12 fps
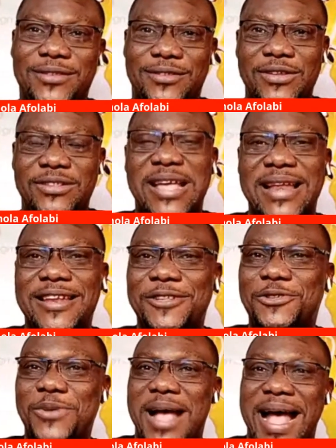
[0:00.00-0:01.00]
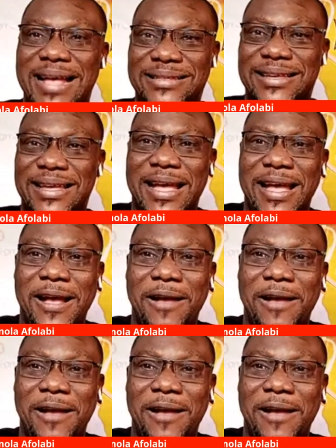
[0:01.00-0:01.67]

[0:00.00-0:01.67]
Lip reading: questions I need to ask